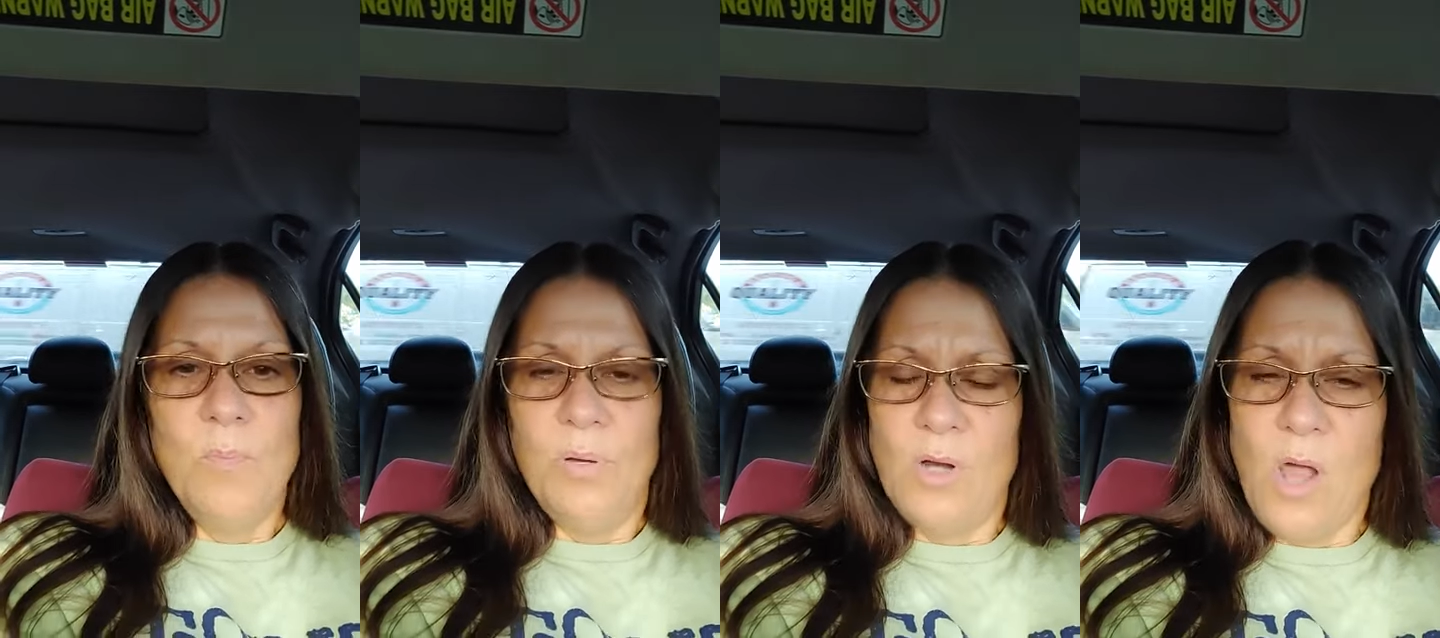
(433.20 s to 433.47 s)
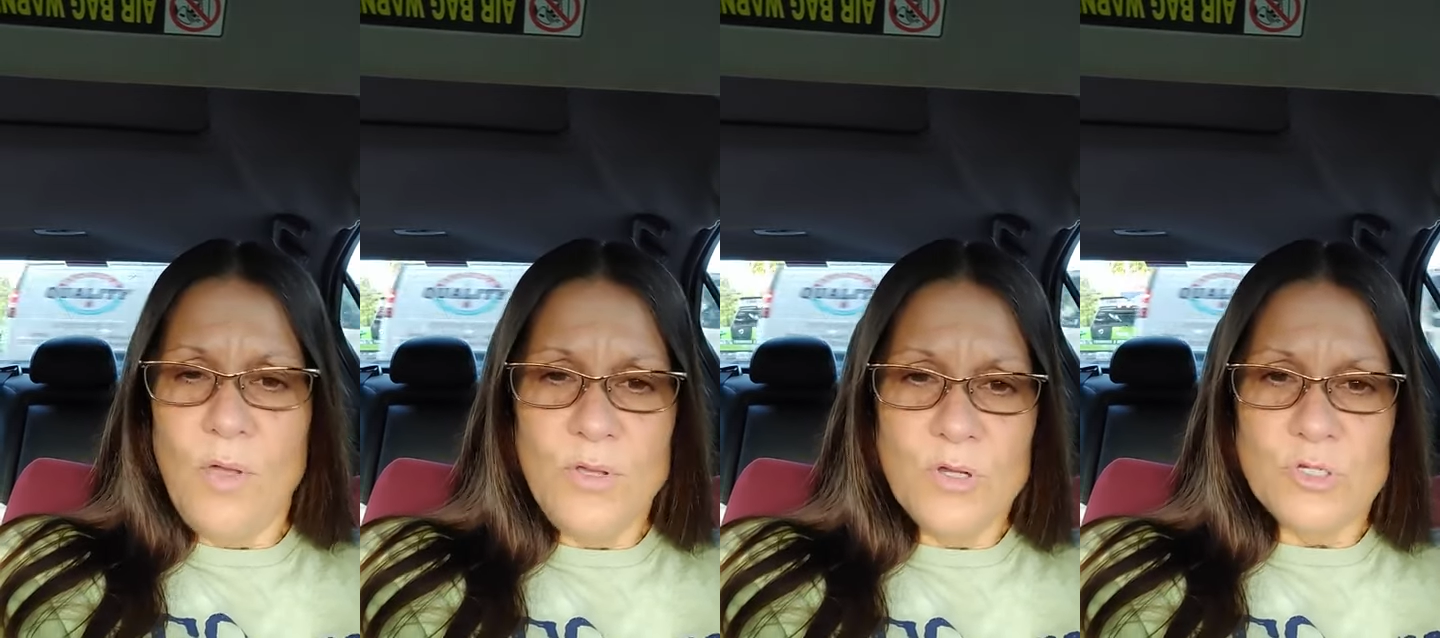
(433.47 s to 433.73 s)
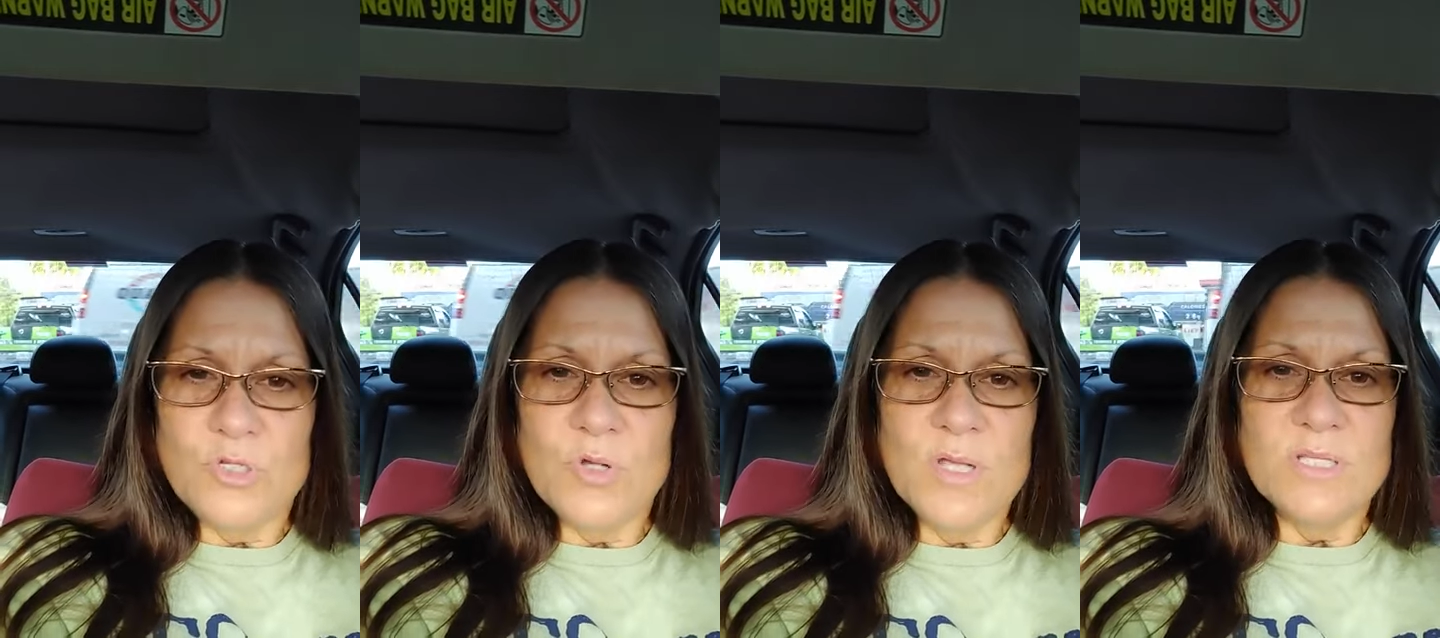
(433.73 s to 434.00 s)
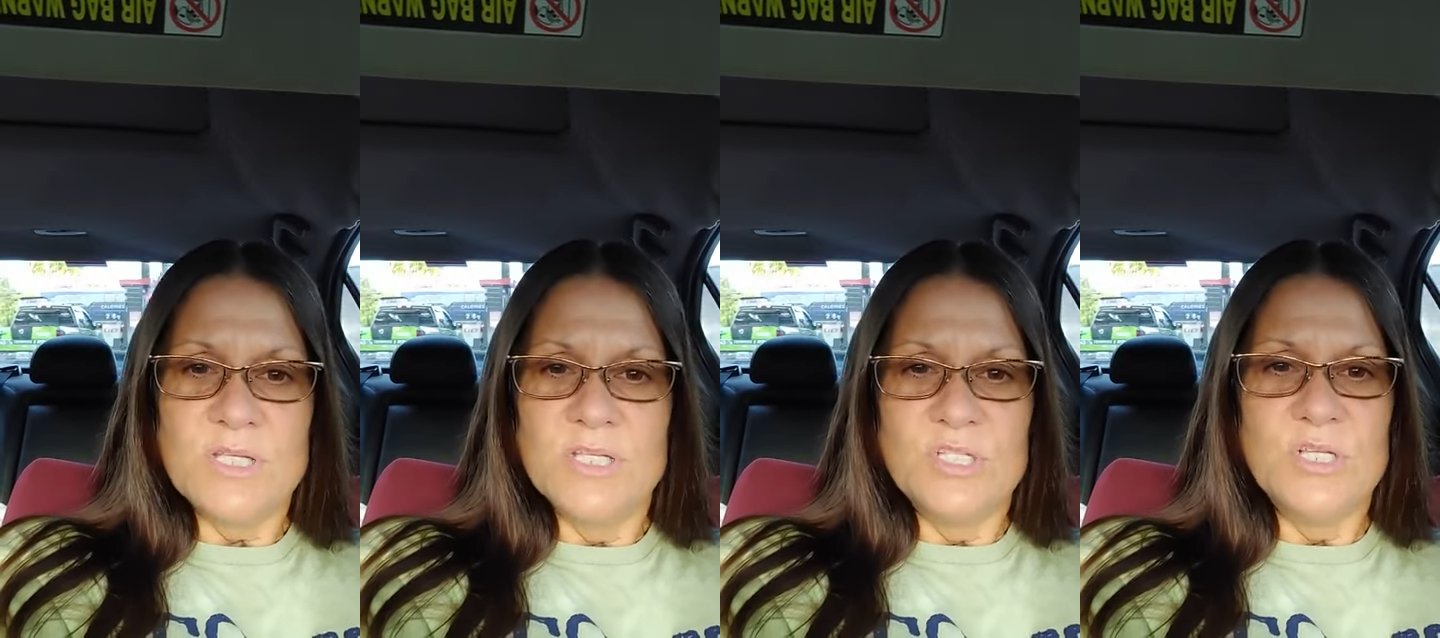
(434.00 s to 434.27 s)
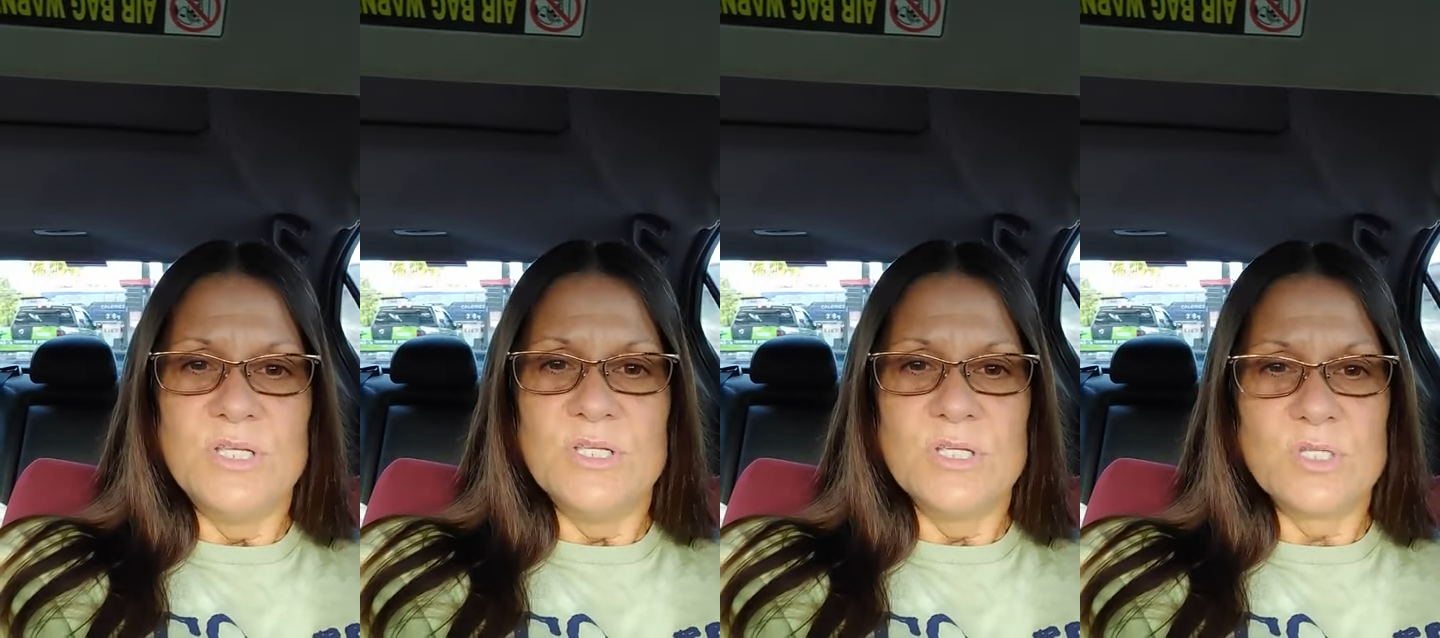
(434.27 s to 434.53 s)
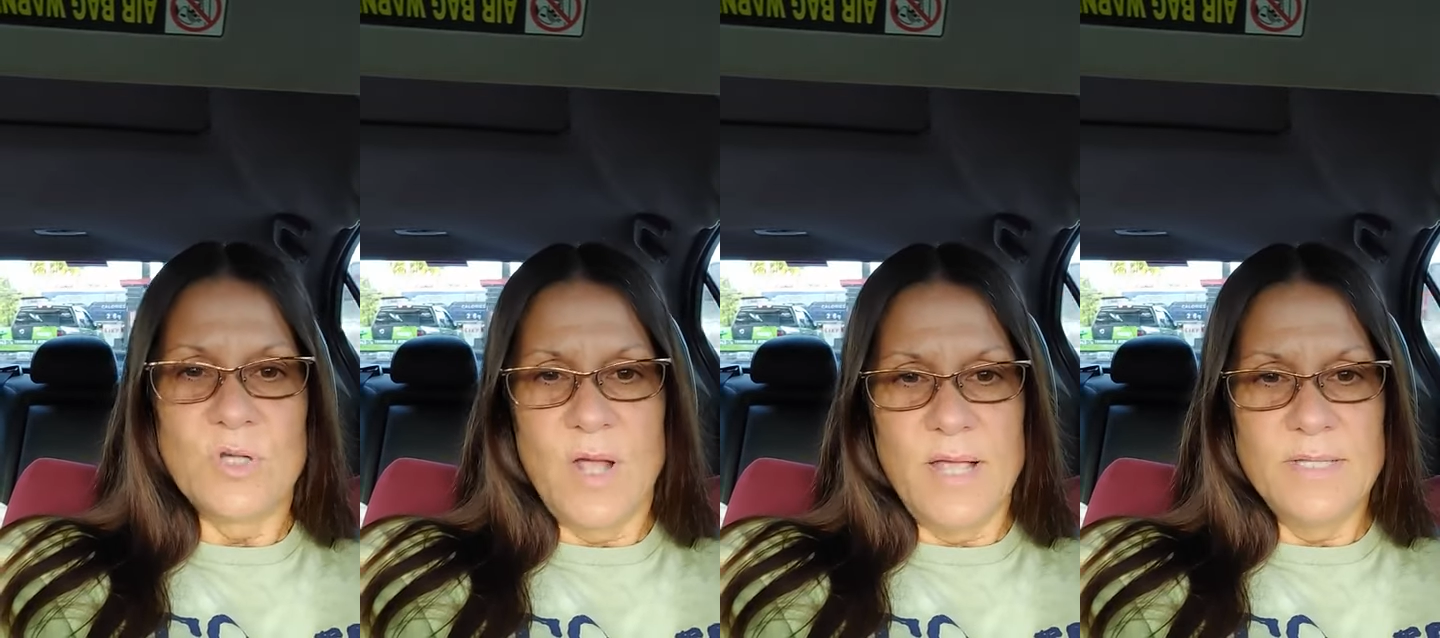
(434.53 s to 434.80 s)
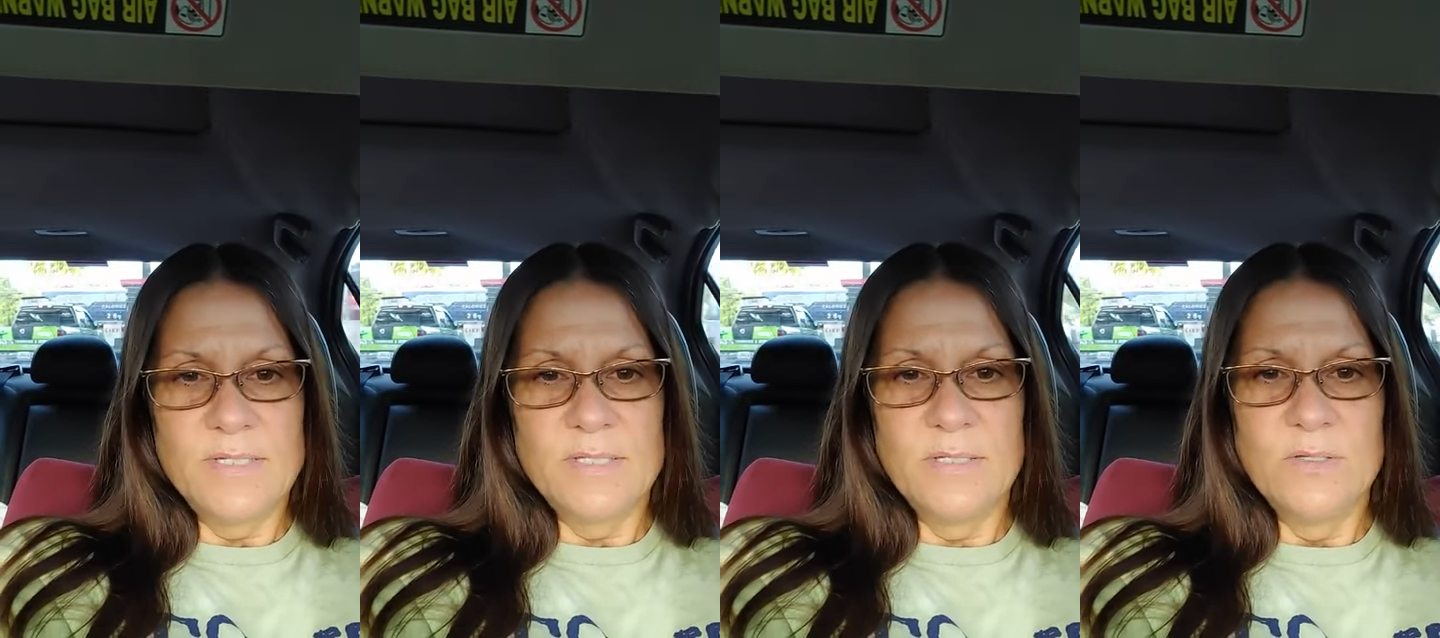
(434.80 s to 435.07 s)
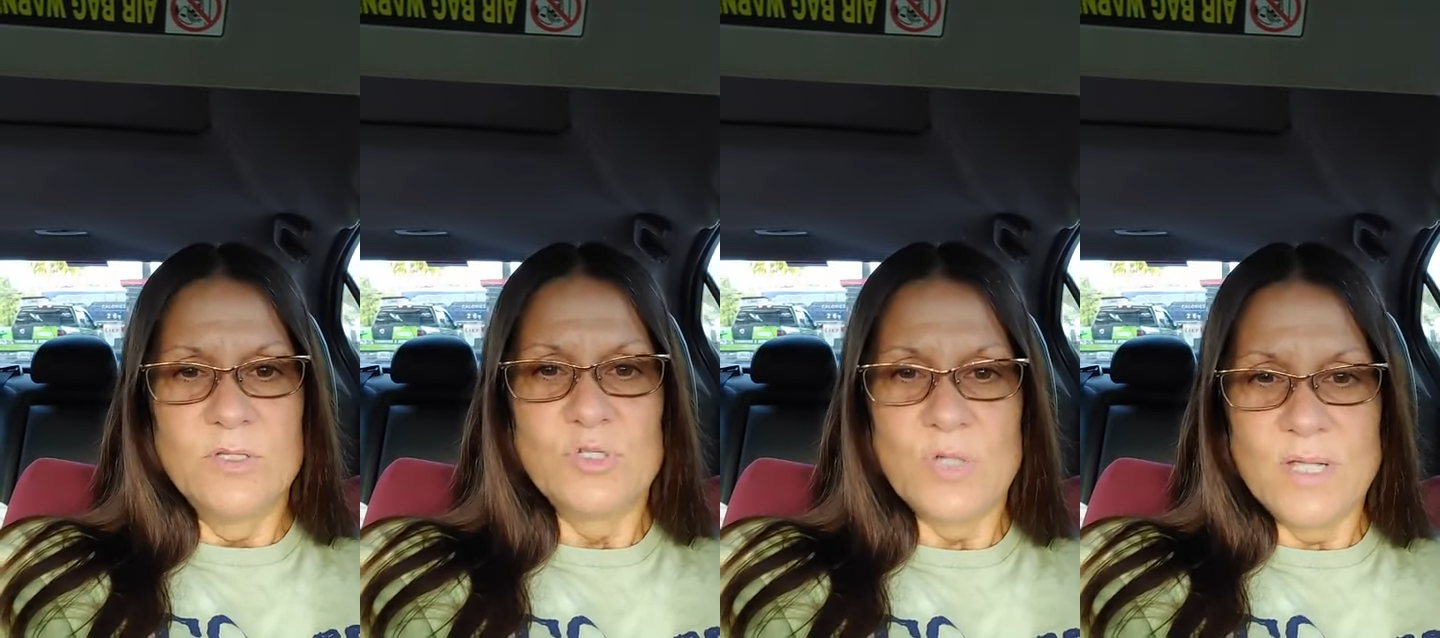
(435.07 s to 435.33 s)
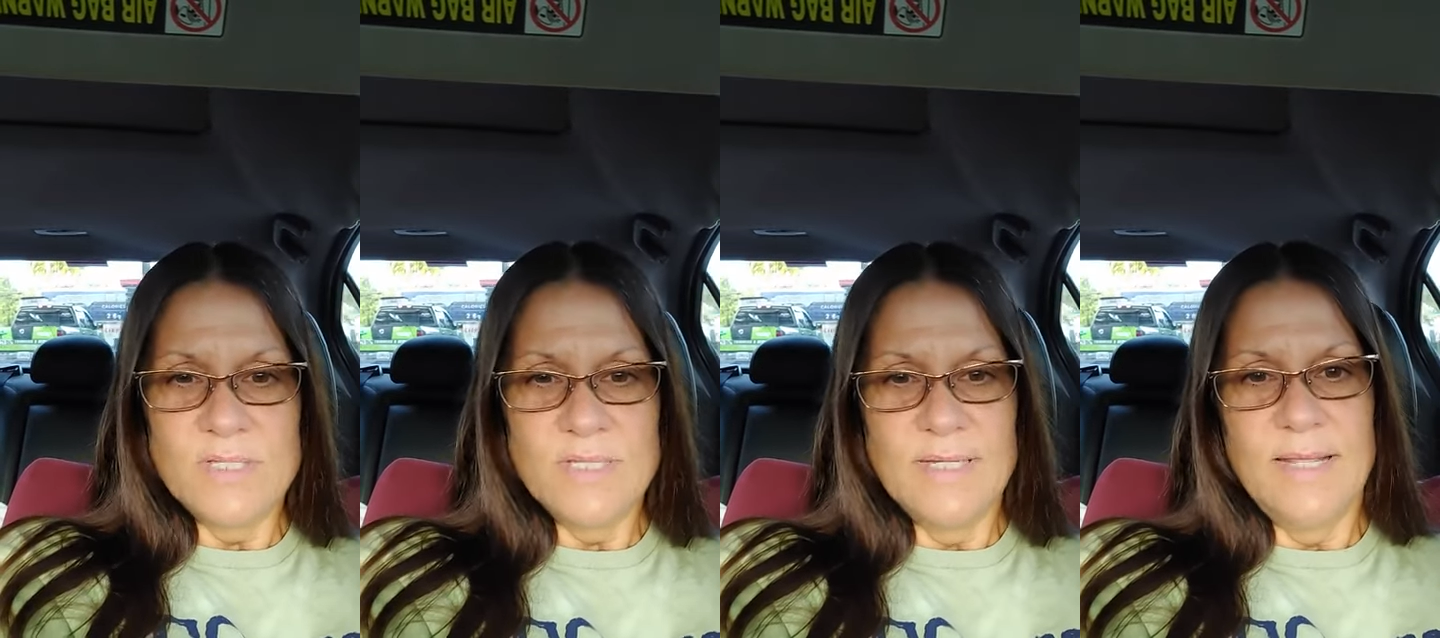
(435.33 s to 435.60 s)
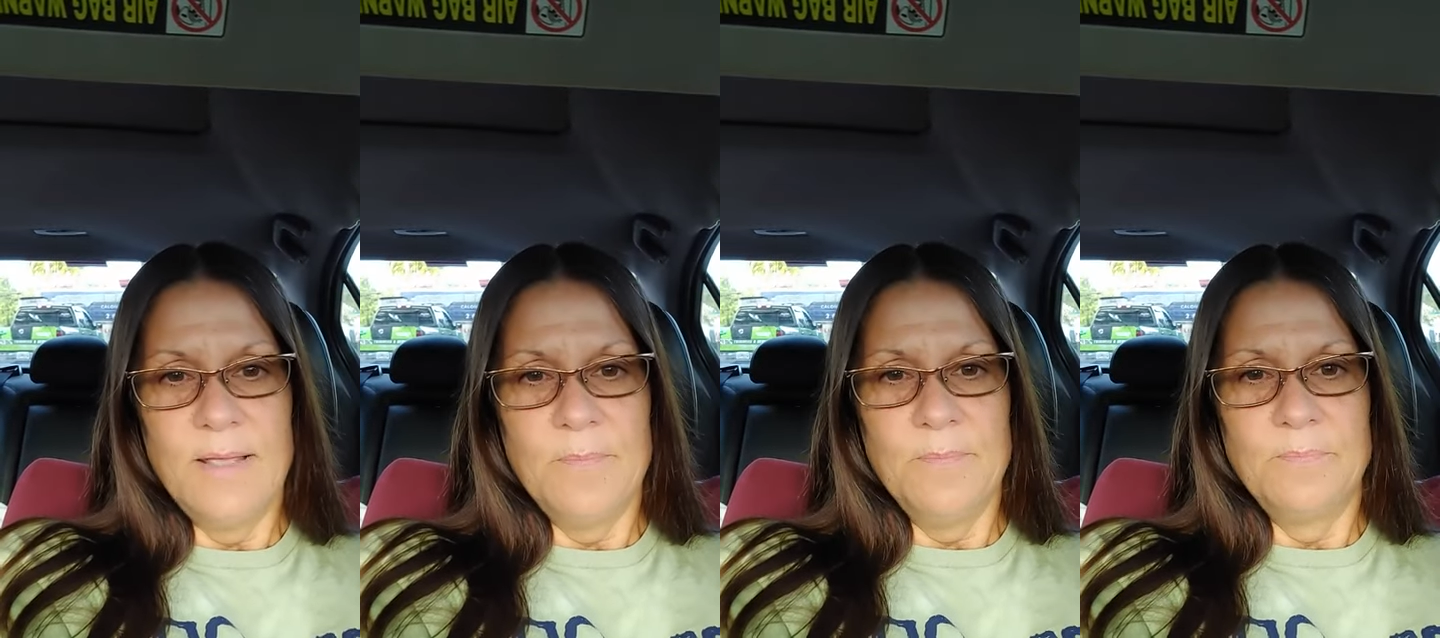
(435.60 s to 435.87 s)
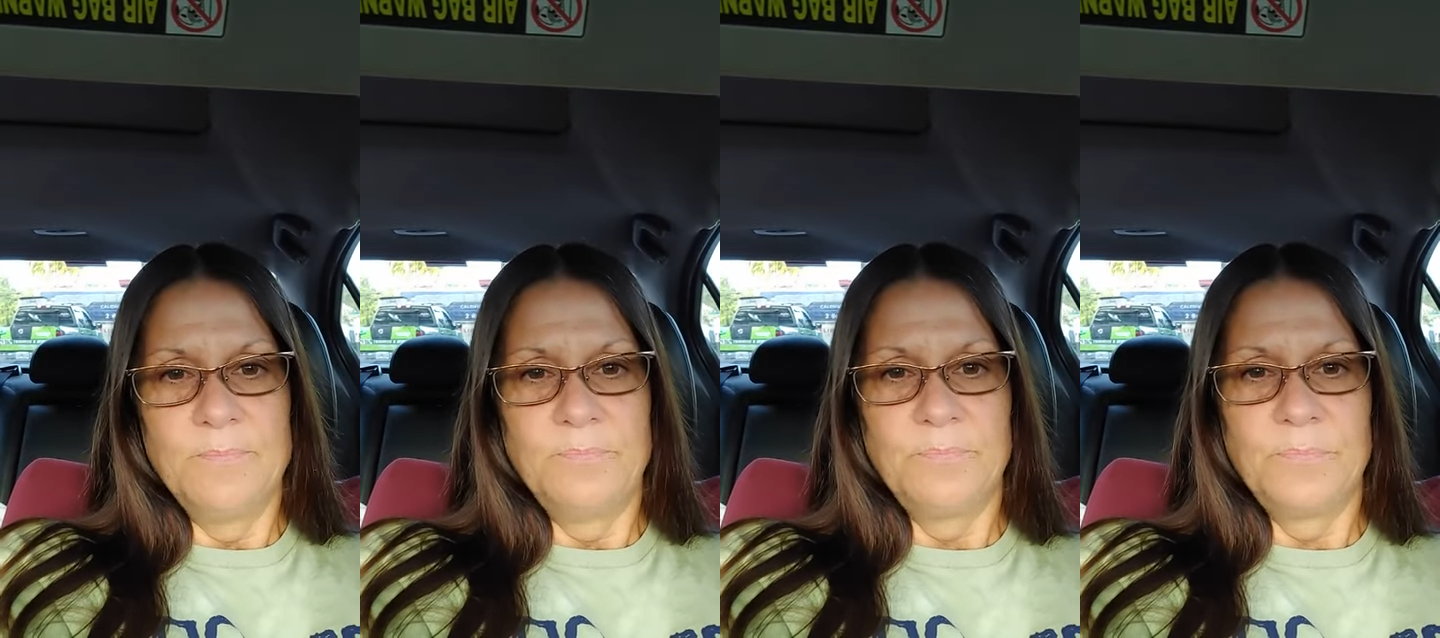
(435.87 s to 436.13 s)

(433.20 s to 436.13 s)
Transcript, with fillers: Put all your trust in Jesus Christ. Trust in him.